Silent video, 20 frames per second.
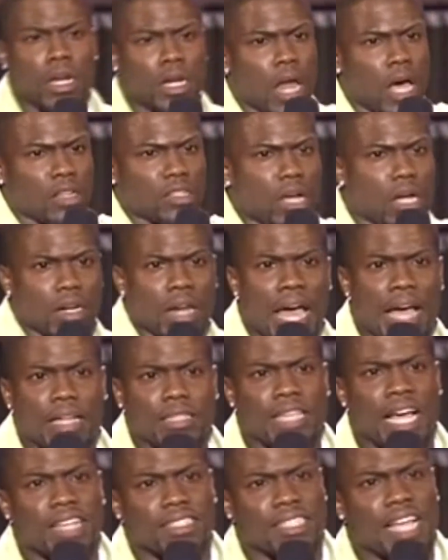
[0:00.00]
No,
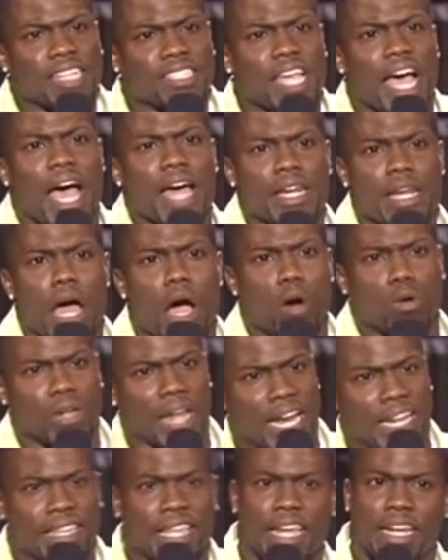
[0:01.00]
like, that, that's how I know that it